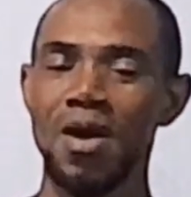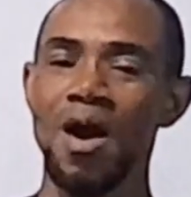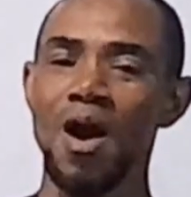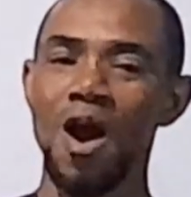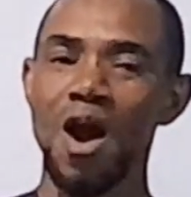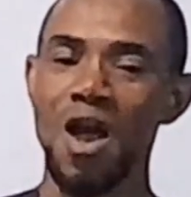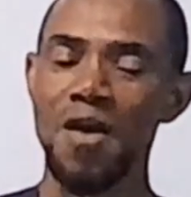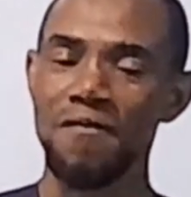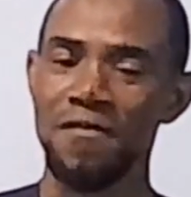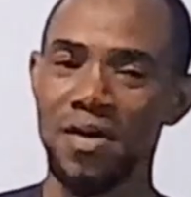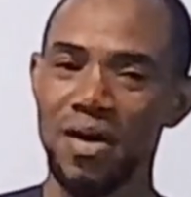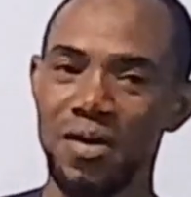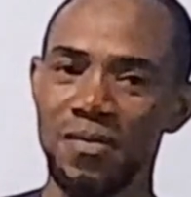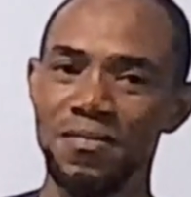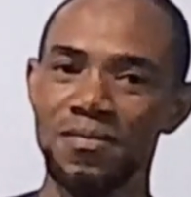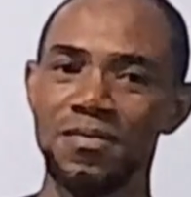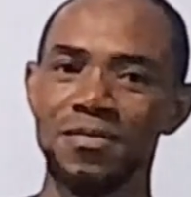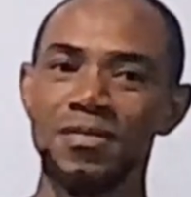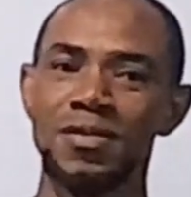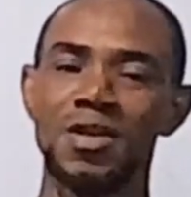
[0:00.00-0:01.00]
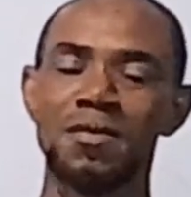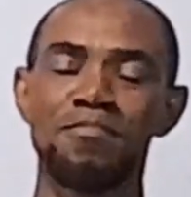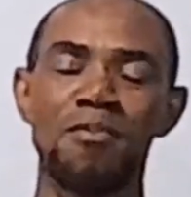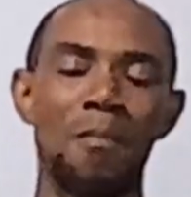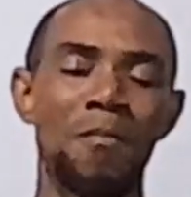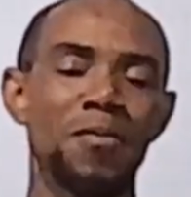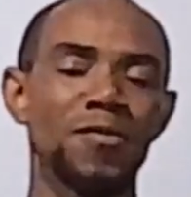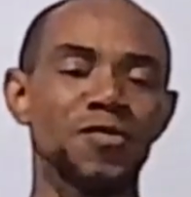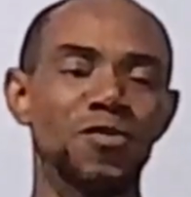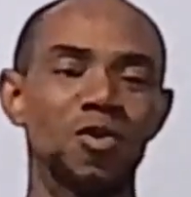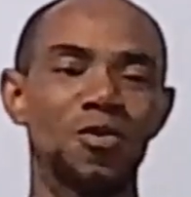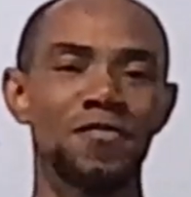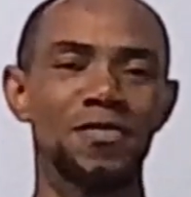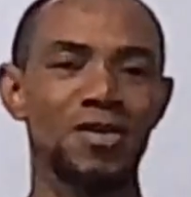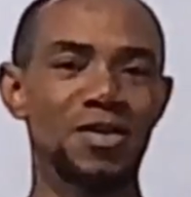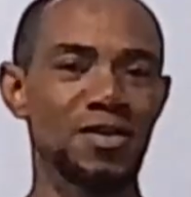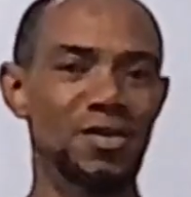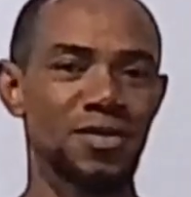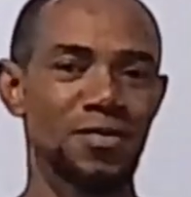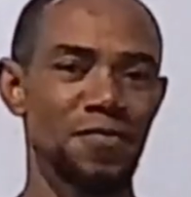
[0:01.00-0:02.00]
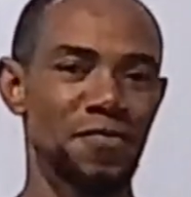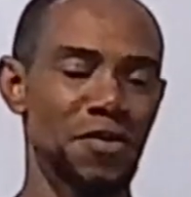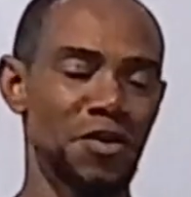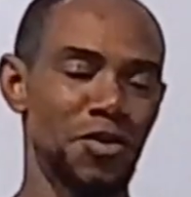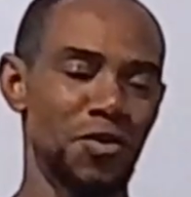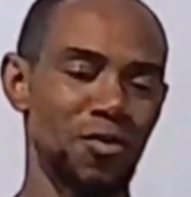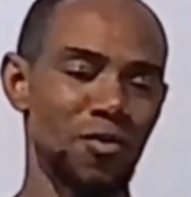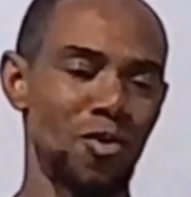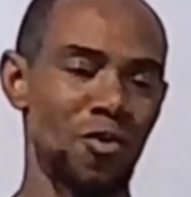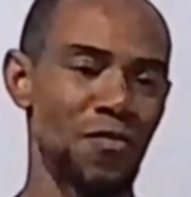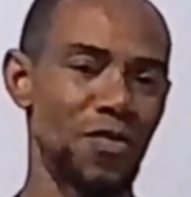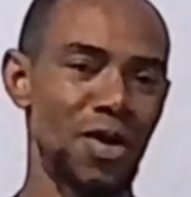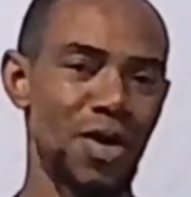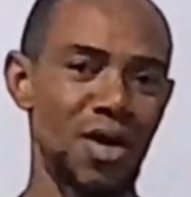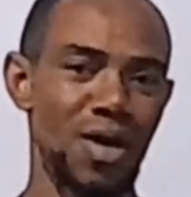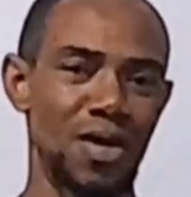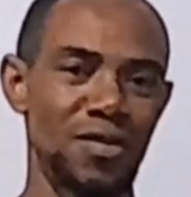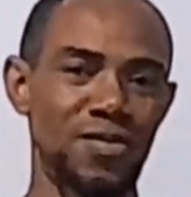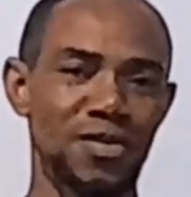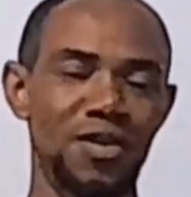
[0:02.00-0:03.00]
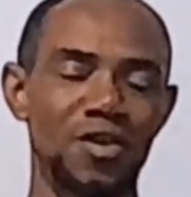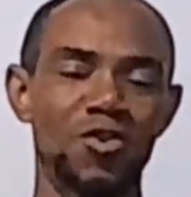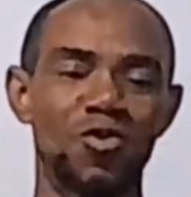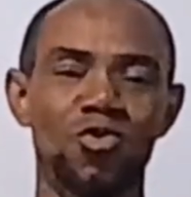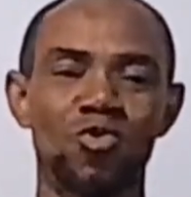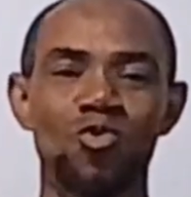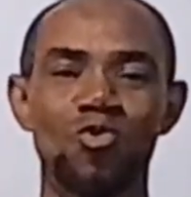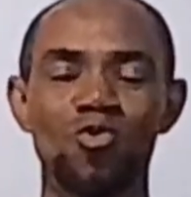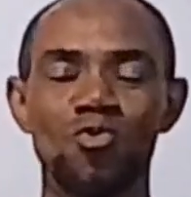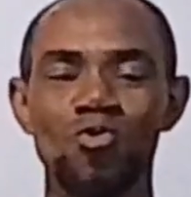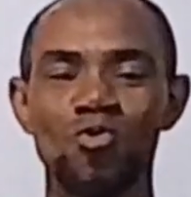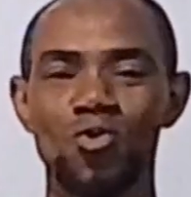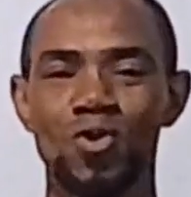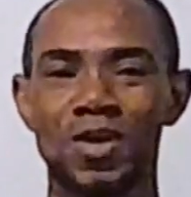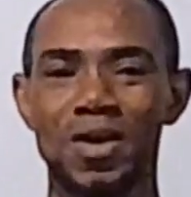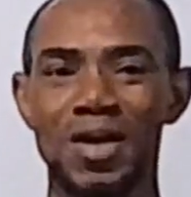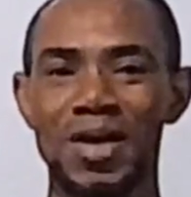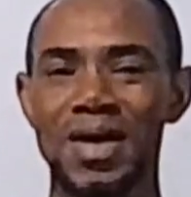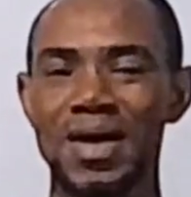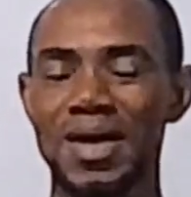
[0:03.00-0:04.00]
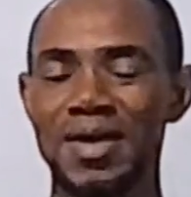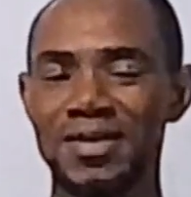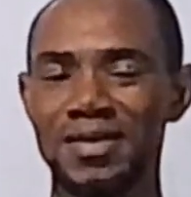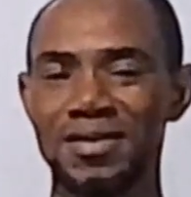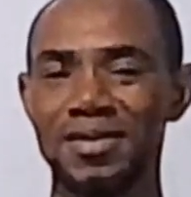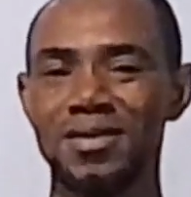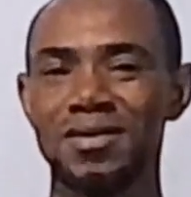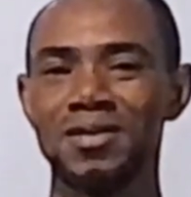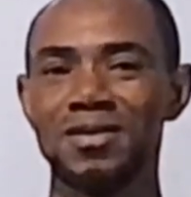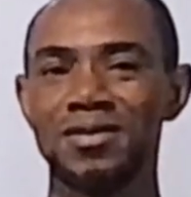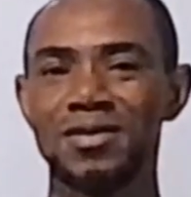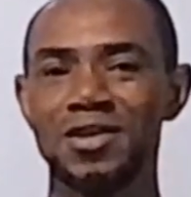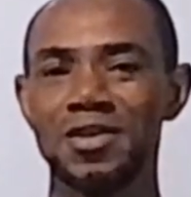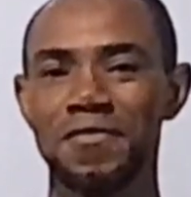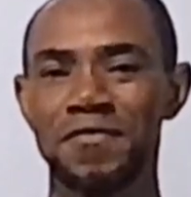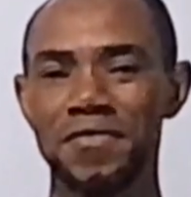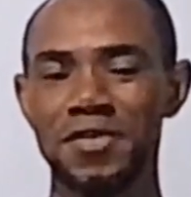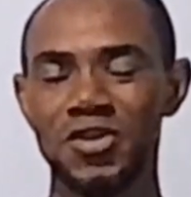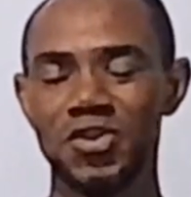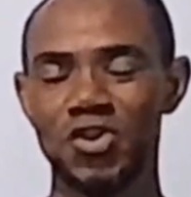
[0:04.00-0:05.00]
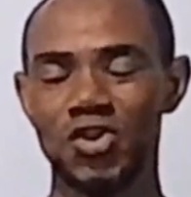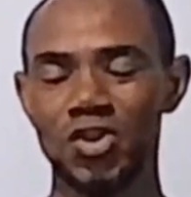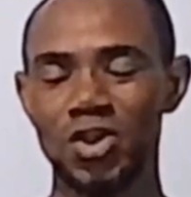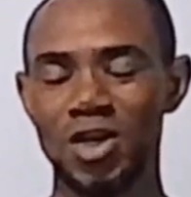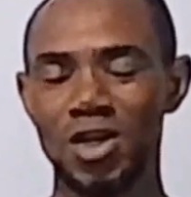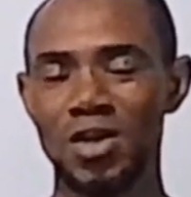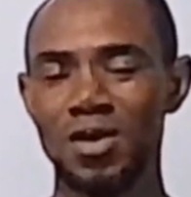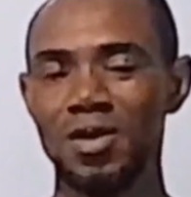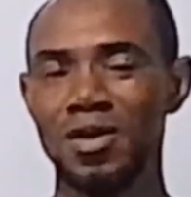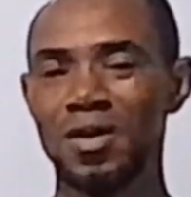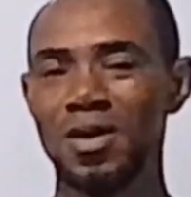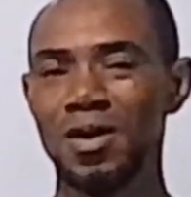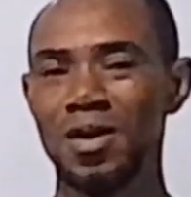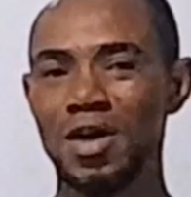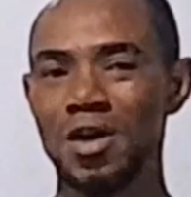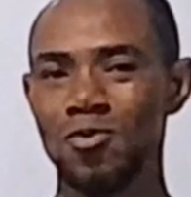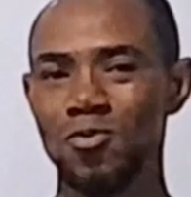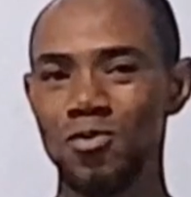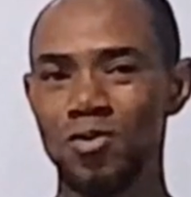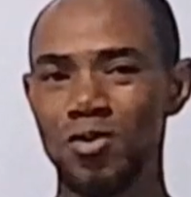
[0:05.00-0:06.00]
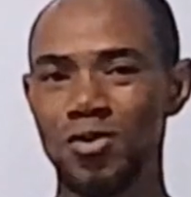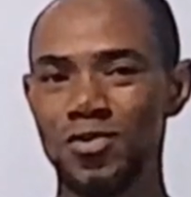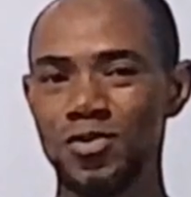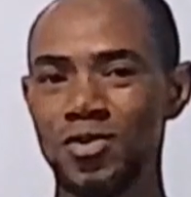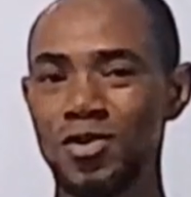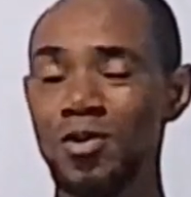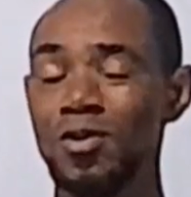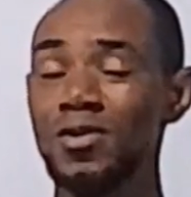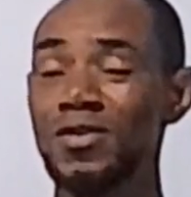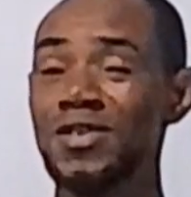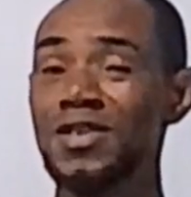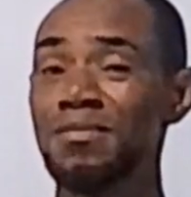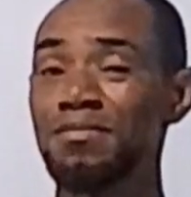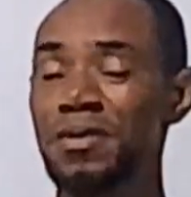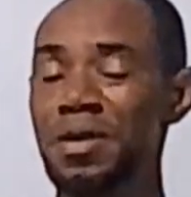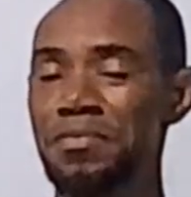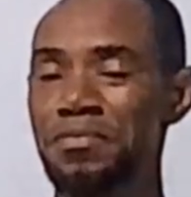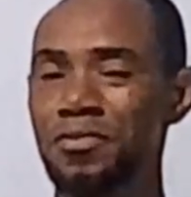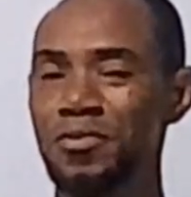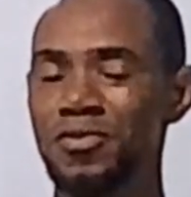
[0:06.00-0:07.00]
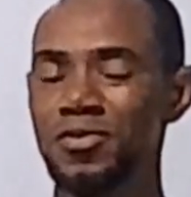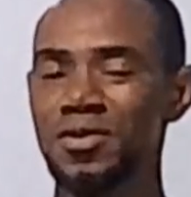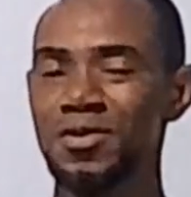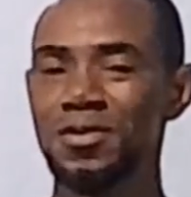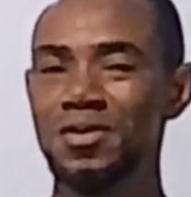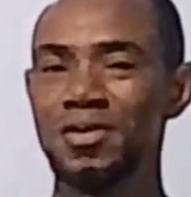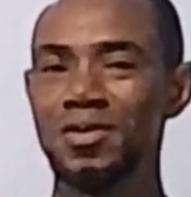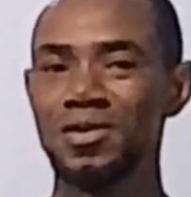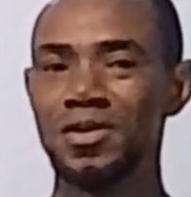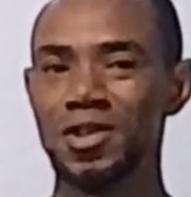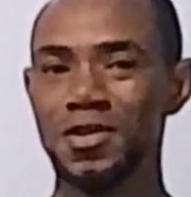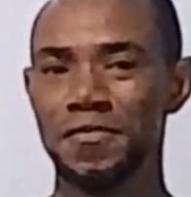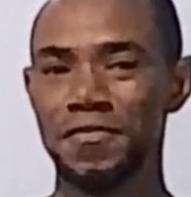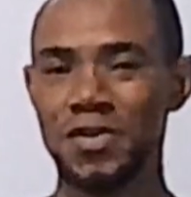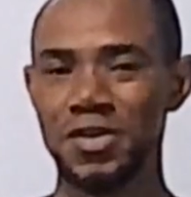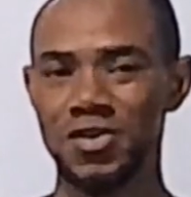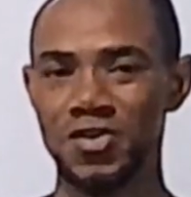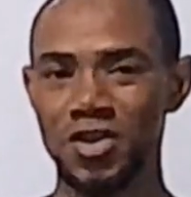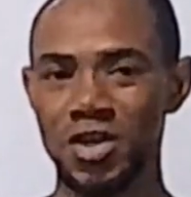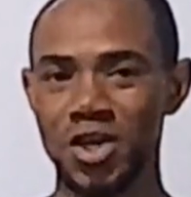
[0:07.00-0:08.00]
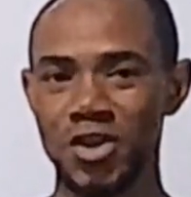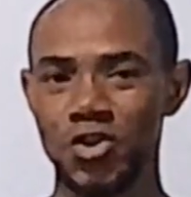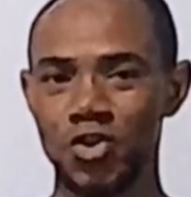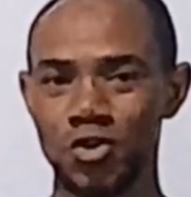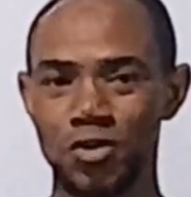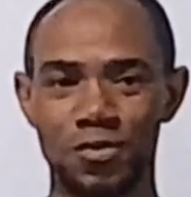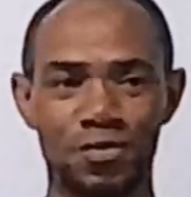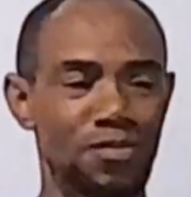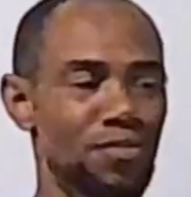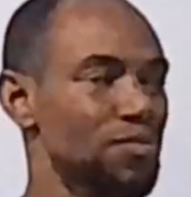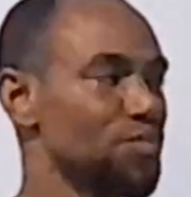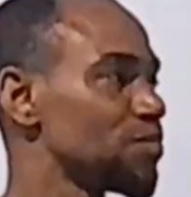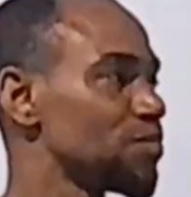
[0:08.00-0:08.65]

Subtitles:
However, the purpose of this video of ours is to look at differential calculus, or simply put, differentiation.